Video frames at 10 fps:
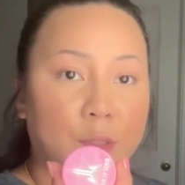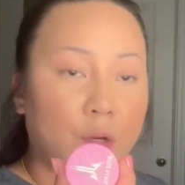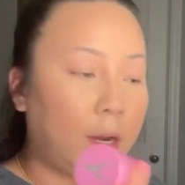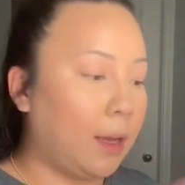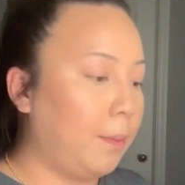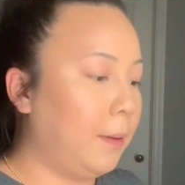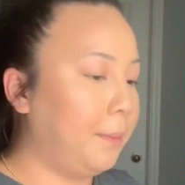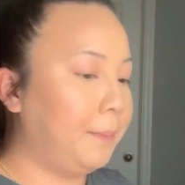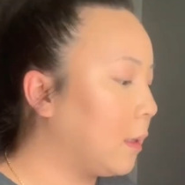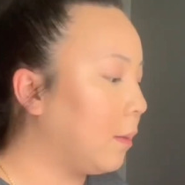scrub,
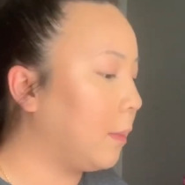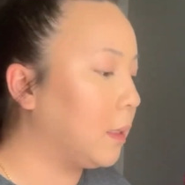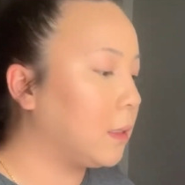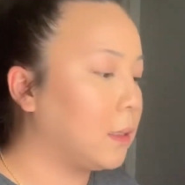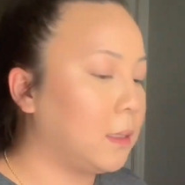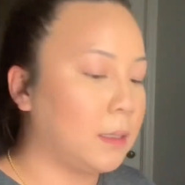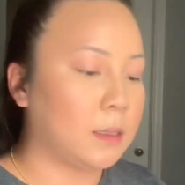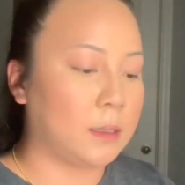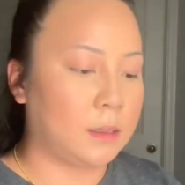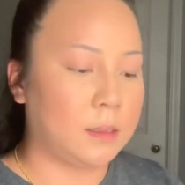that makes
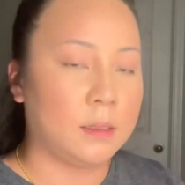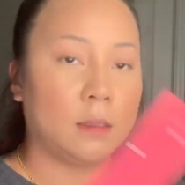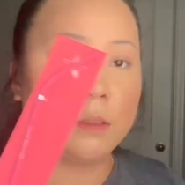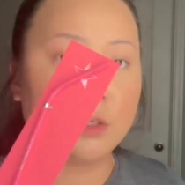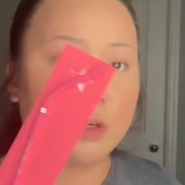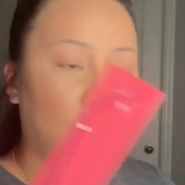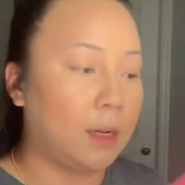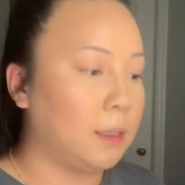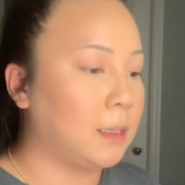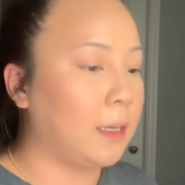6,
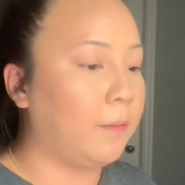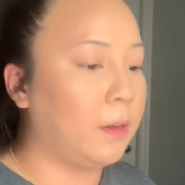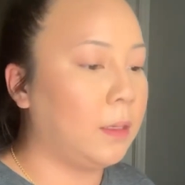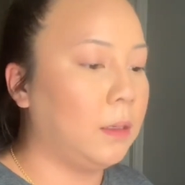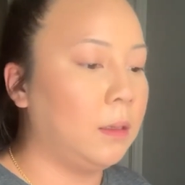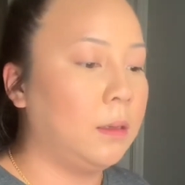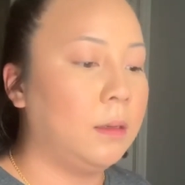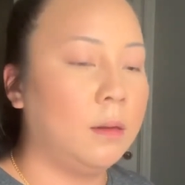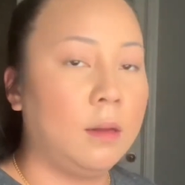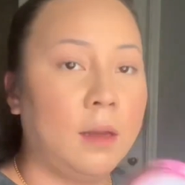straw 7,
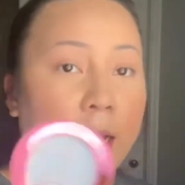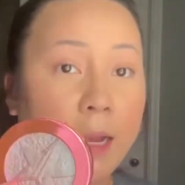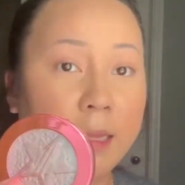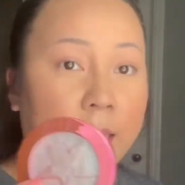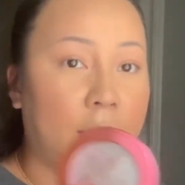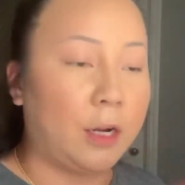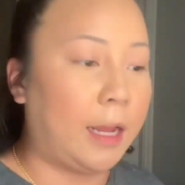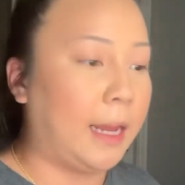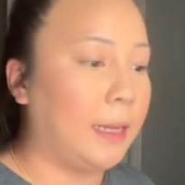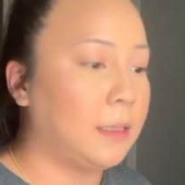highlighter
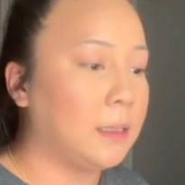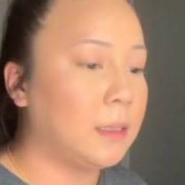8,